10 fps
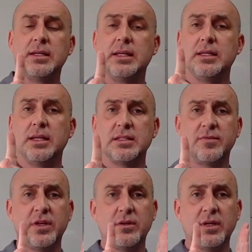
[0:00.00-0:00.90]
Index
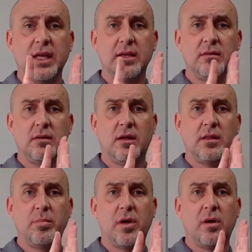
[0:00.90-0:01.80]
finger again on
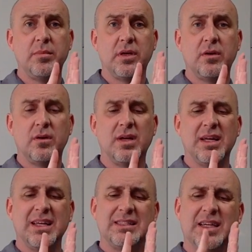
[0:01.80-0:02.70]
the palm here.
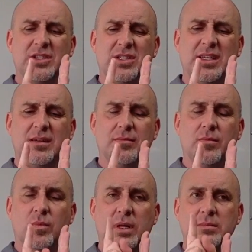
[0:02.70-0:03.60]
It's actually,
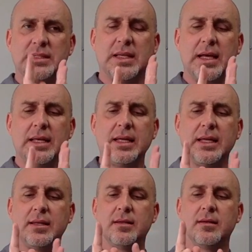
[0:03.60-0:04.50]
when I'm signing
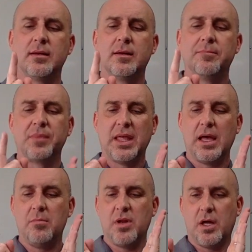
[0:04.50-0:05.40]
it,
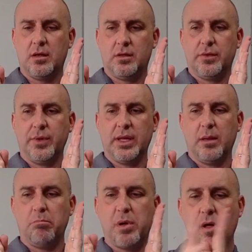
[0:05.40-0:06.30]
I'm not doing
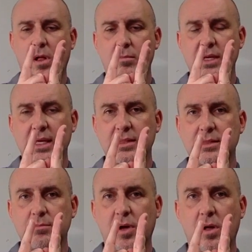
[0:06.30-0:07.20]
it palm
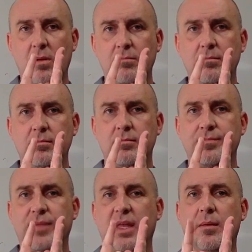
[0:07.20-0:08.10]
against palm,
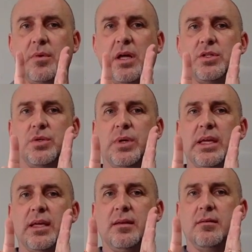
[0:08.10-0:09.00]
and I'm not doing
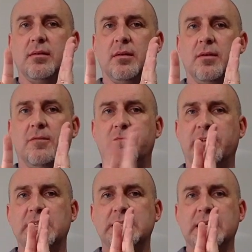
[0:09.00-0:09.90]
it
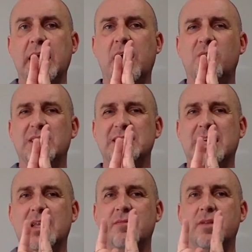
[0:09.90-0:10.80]
facing out. It's
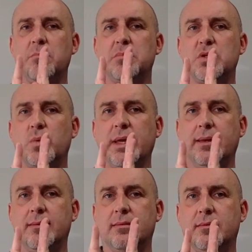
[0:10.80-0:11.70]
kind of in
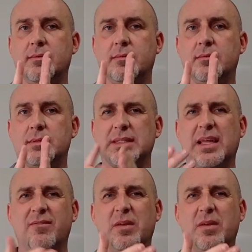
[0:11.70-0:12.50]
between, like